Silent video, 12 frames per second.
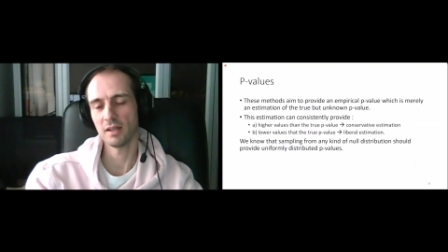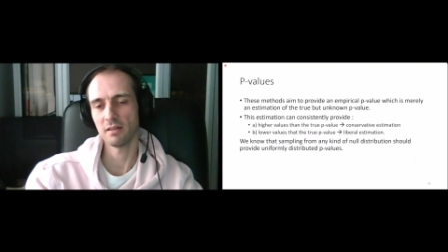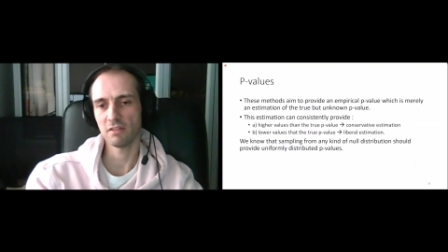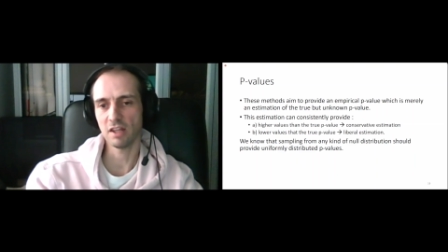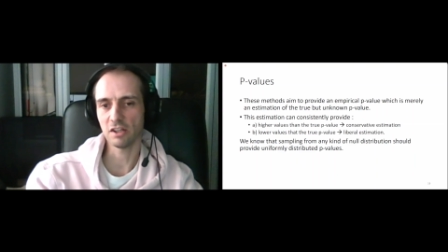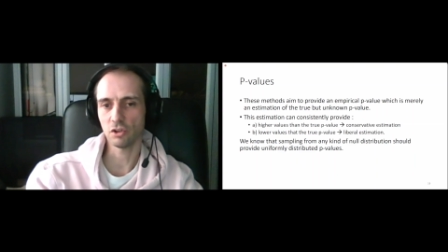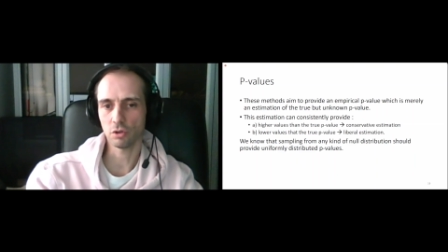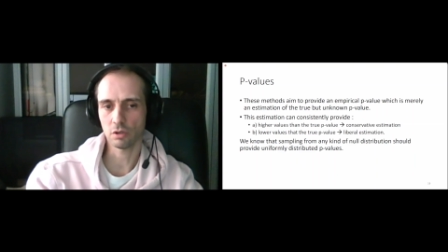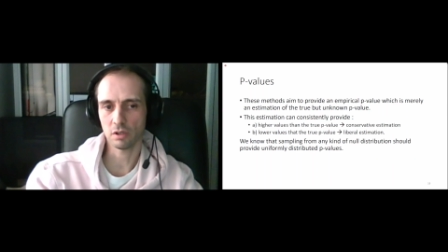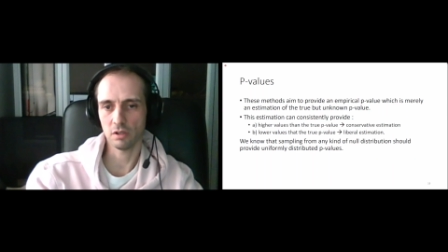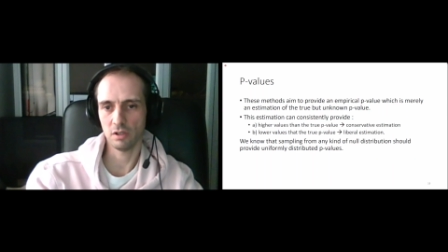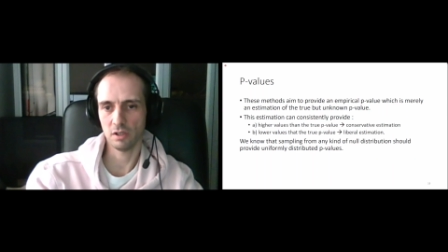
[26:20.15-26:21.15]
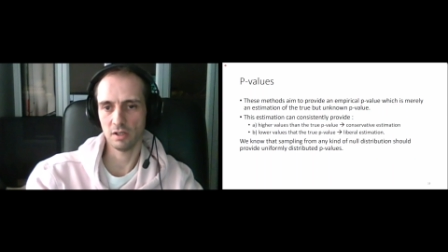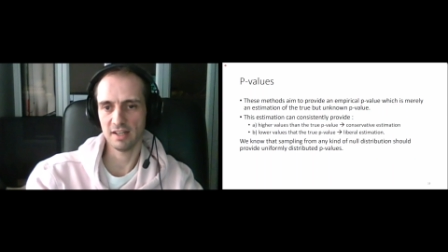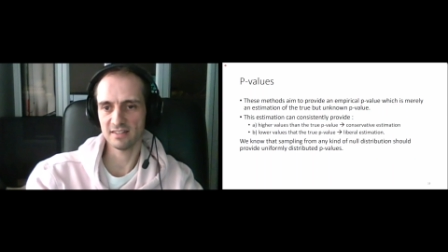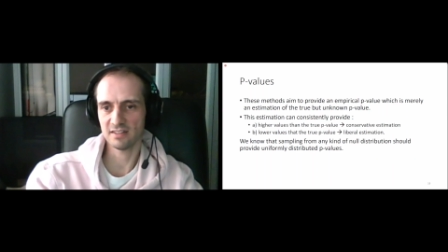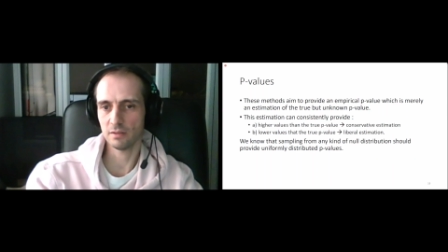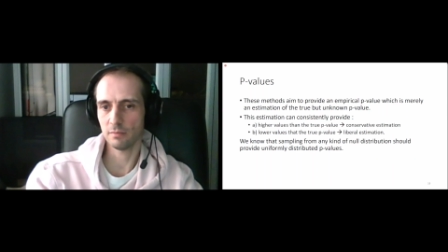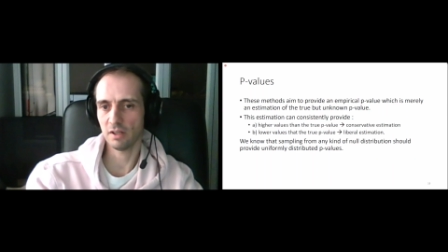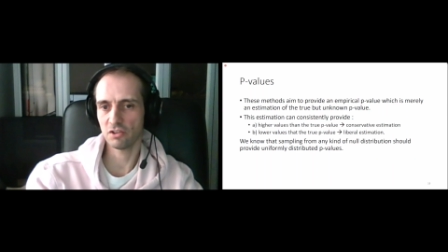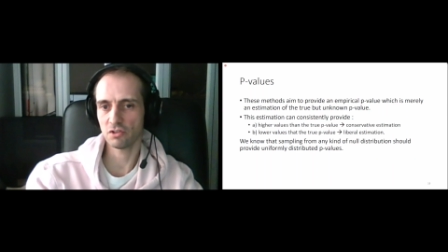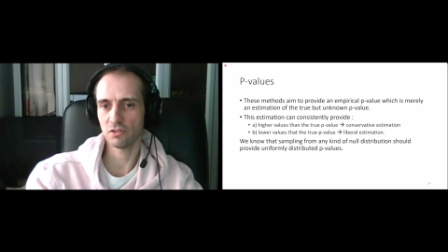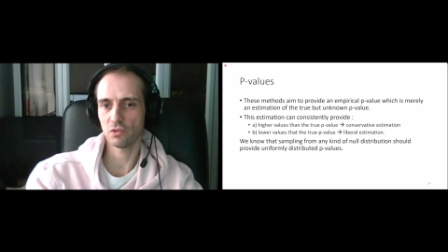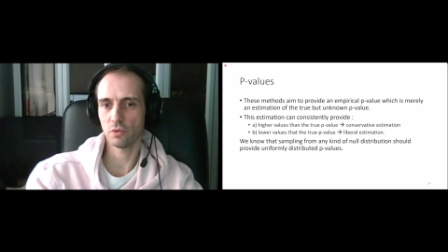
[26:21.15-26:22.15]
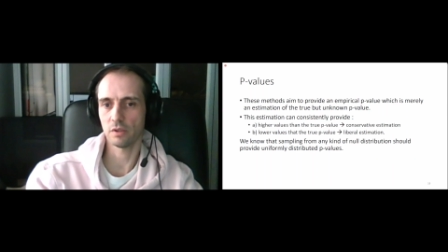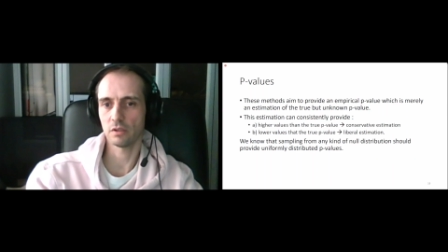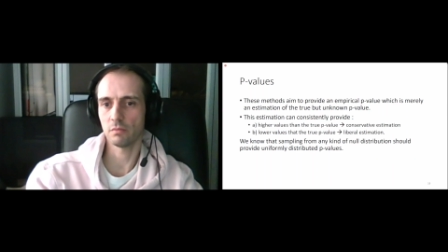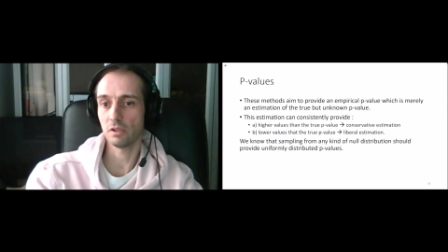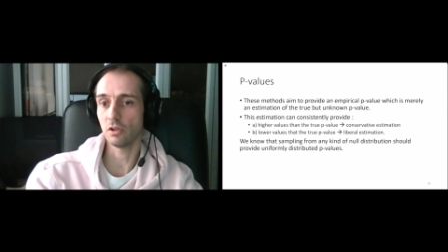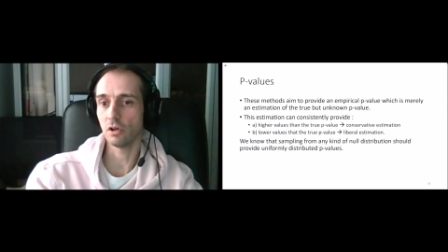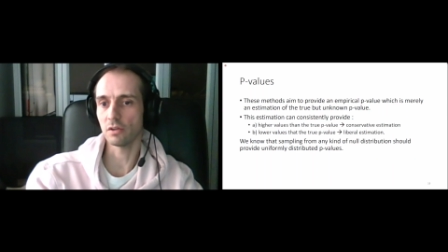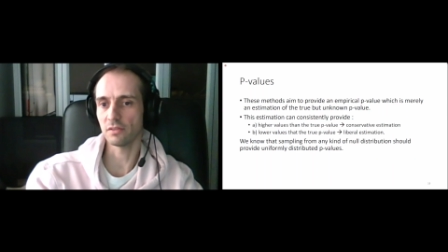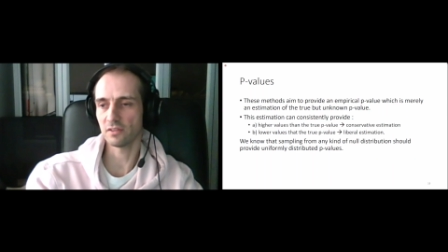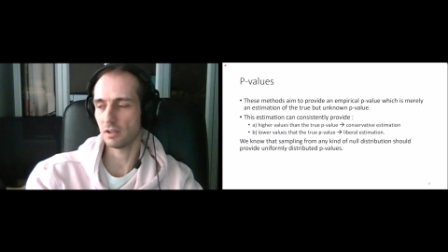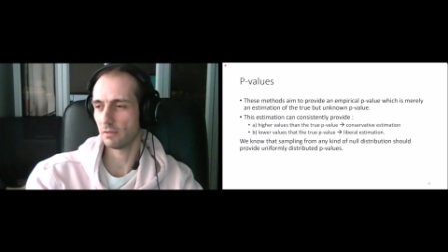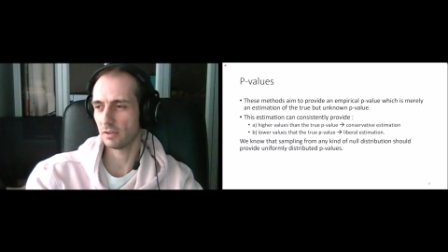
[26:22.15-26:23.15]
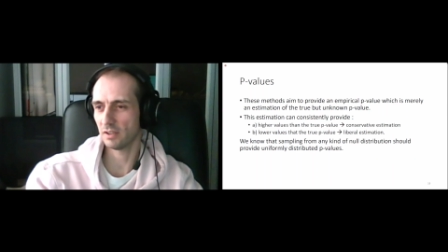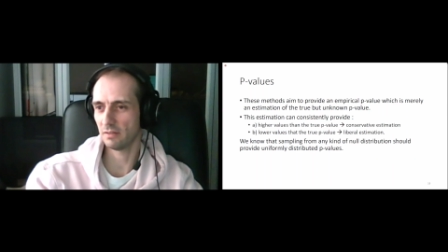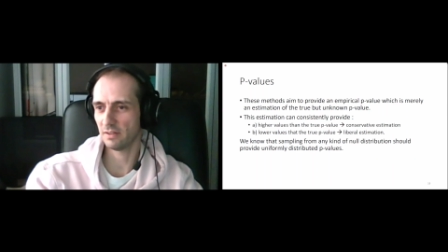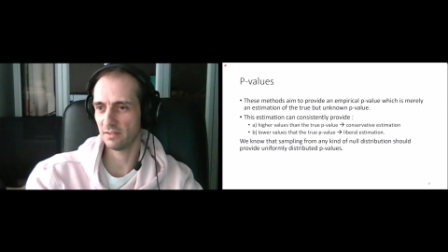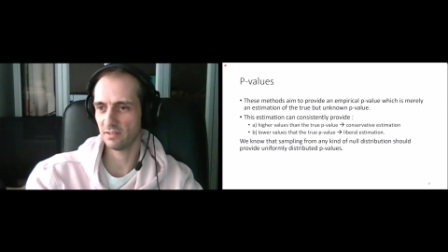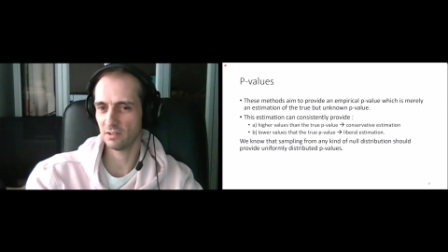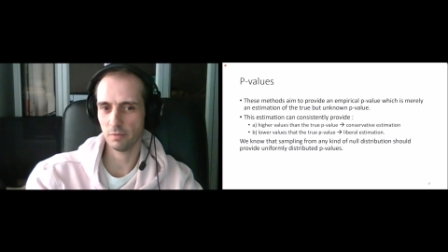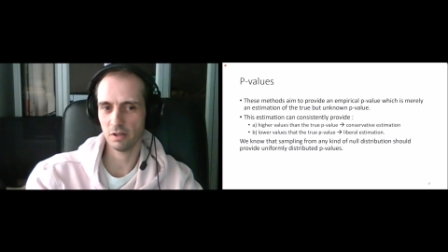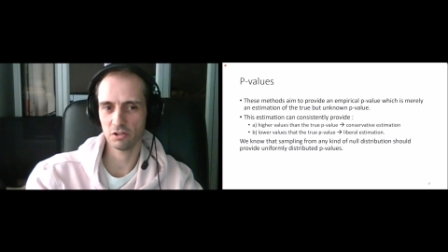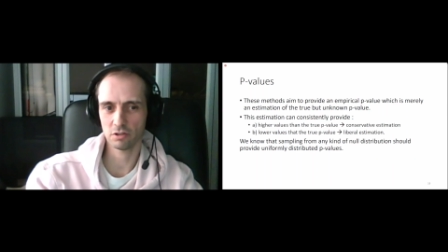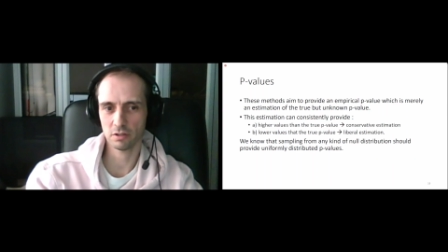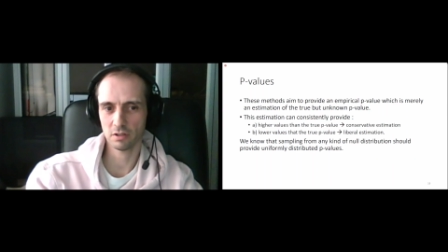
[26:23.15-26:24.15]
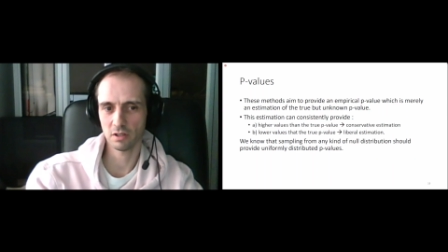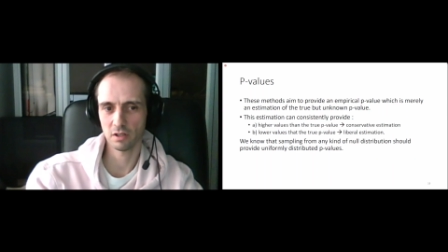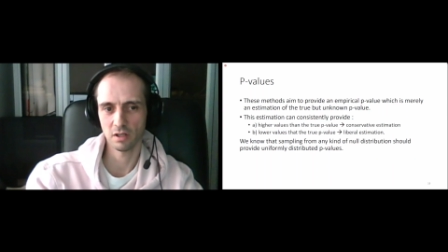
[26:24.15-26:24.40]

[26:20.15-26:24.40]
then your estimation is going to be conservative estimation.